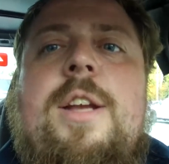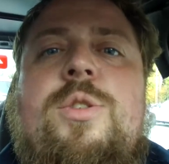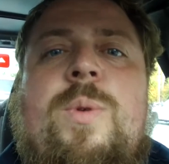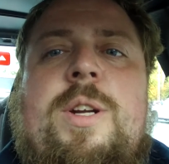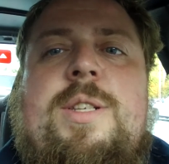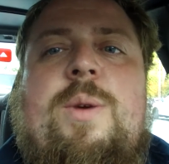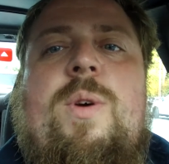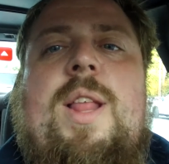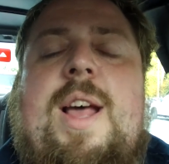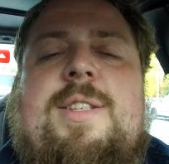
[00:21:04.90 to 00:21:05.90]
I just wanted to say
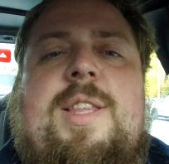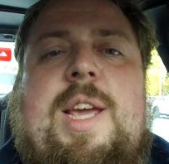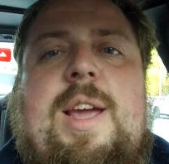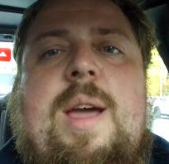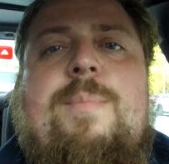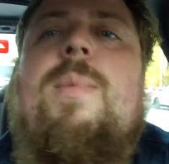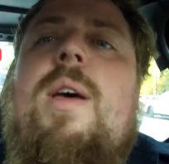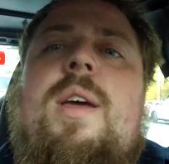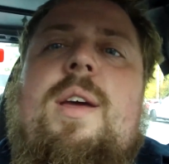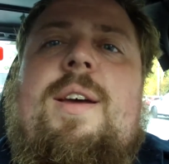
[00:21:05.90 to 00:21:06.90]
one last thing. I'm
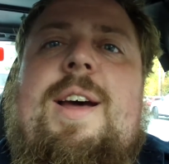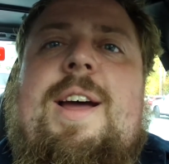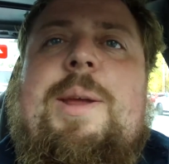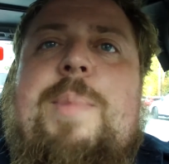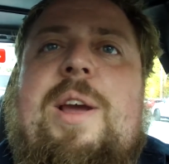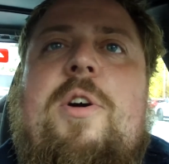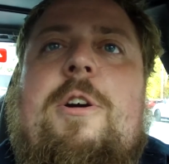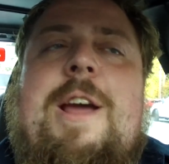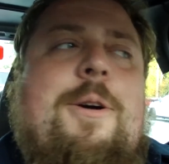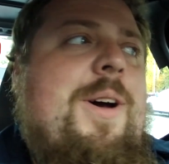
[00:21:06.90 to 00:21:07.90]
in my
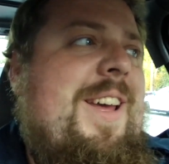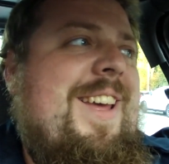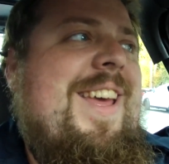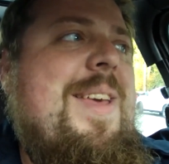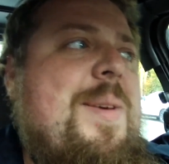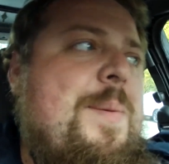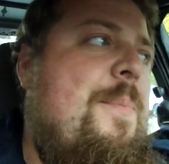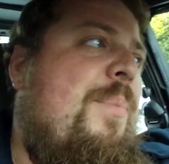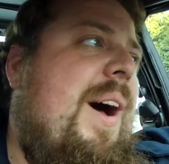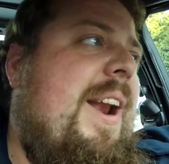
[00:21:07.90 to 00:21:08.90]
car now.
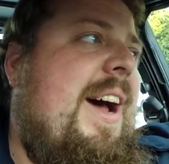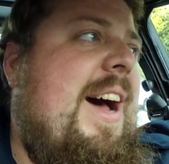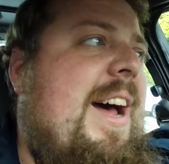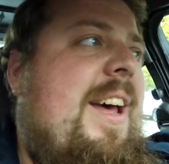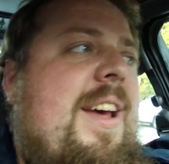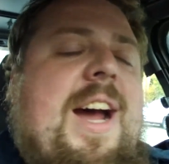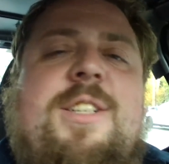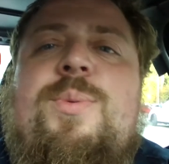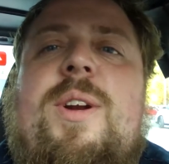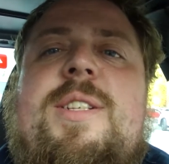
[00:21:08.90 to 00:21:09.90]
But I
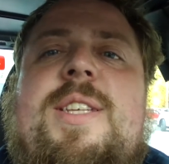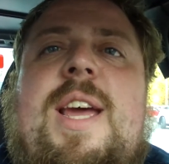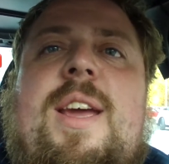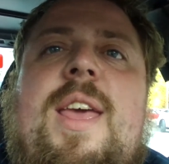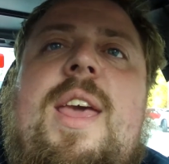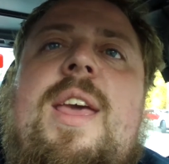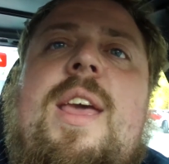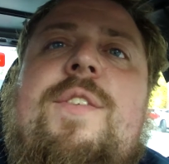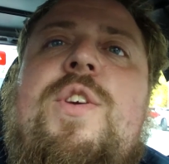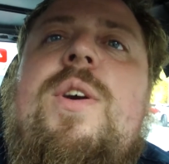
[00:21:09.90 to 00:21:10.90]
just wanted to say,
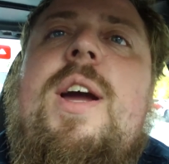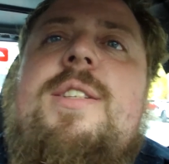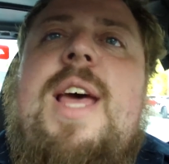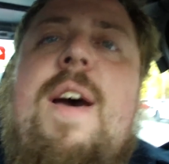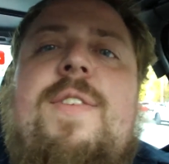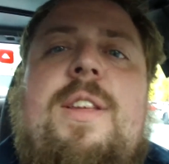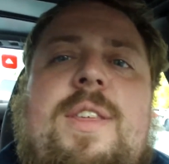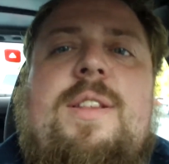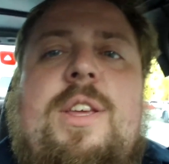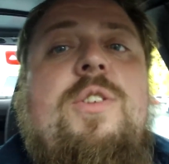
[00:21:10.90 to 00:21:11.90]
if you guys have
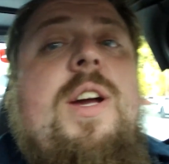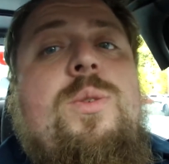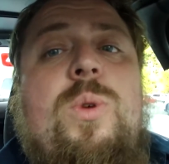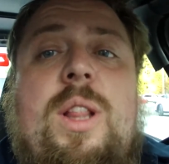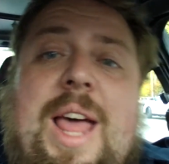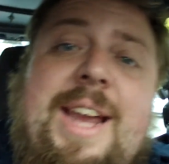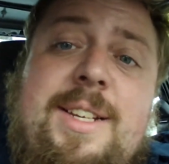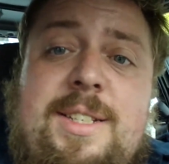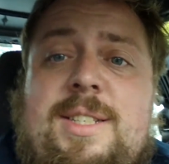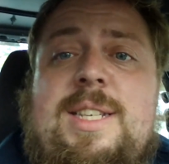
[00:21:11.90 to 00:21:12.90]
anything that you guys would like
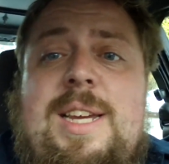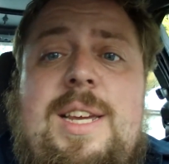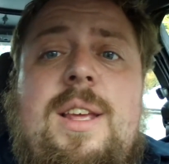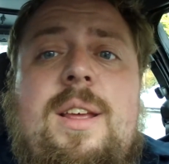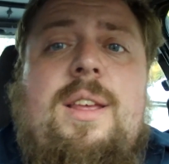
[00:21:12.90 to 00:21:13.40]
to see